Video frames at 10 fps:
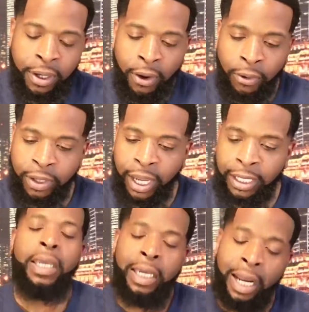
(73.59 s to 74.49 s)

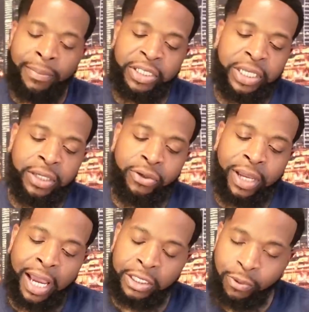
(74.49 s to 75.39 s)
Okay, and I'm gonna tell you
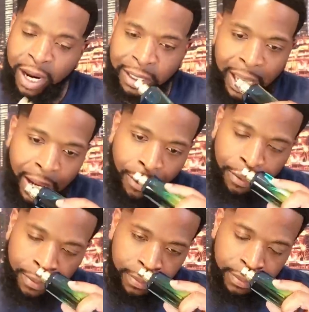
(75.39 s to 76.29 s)
guys right
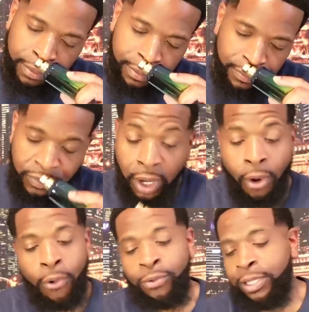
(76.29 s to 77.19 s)
now, the
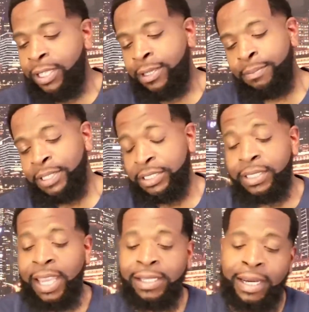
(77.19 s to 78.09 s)
only
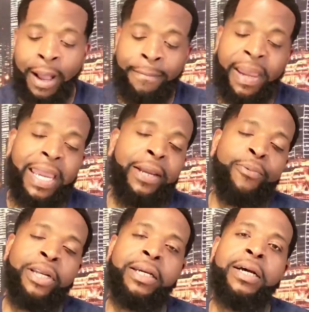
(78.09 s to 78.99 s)
mistake that I made
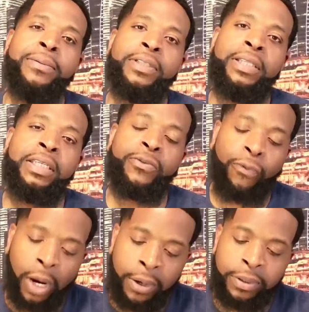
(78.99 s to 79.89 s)
when it comes to this
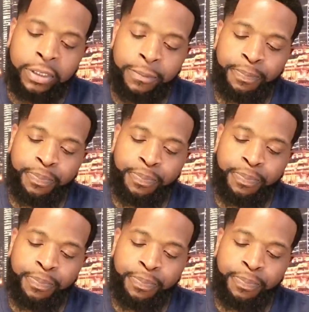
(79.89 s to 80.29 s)
fragrance